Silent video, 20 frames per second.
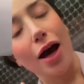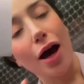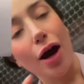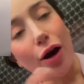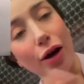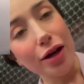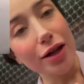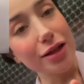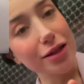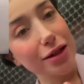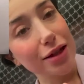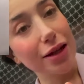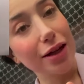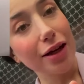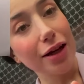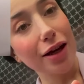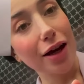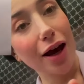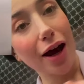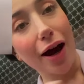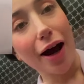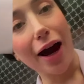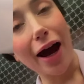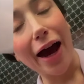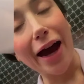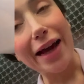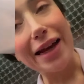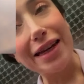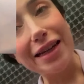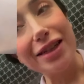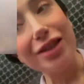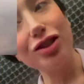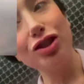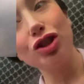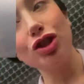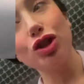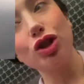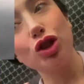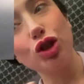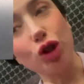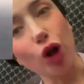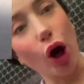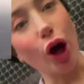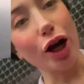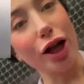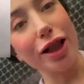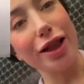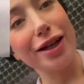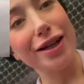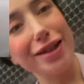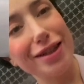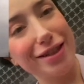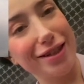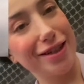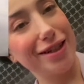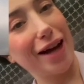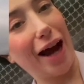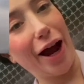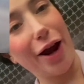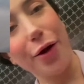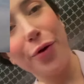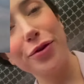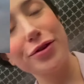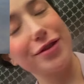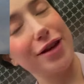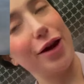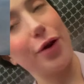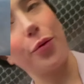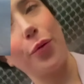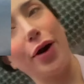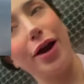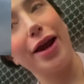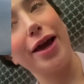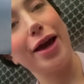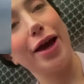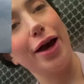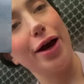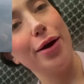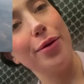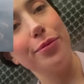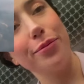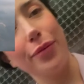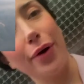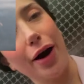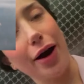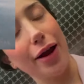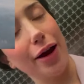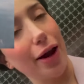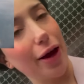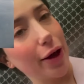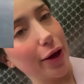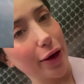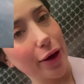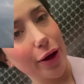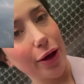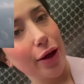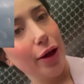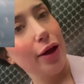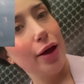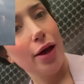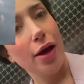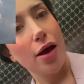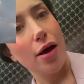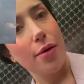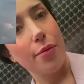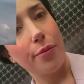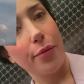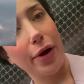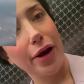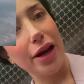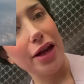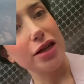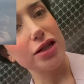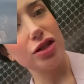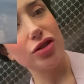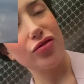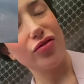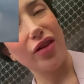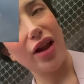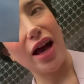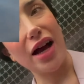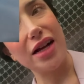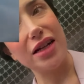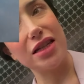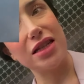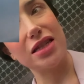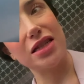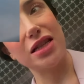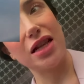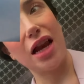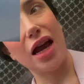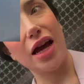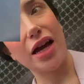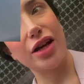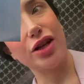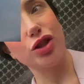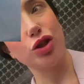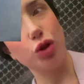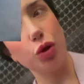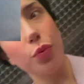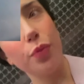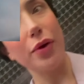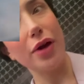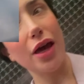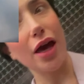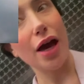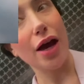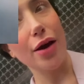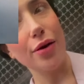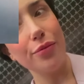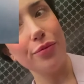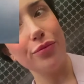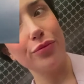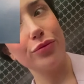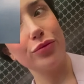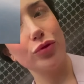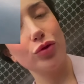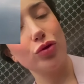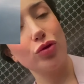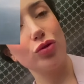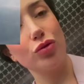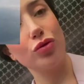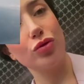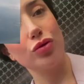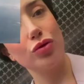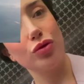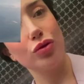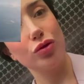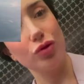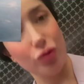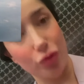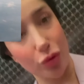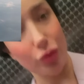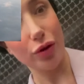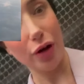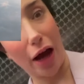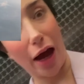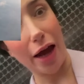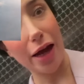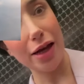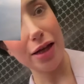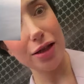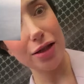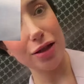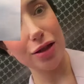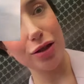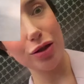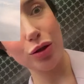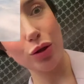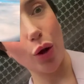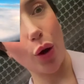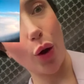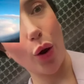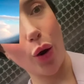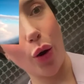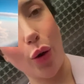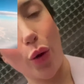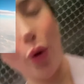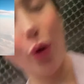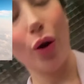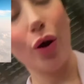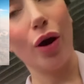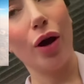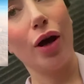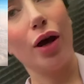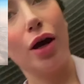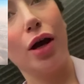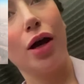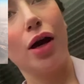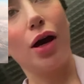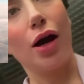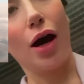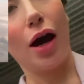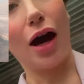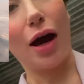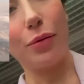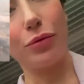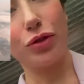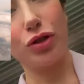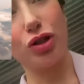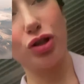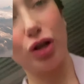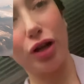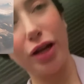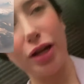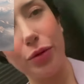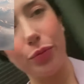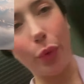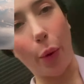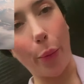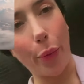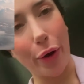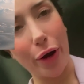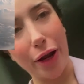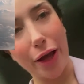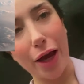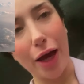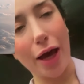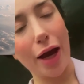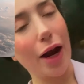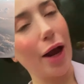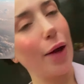honestly, I need chocolate. I know it's like 1 AM, but like my next flight is like 2 PM tonight, so I'm just gonna eat properly, and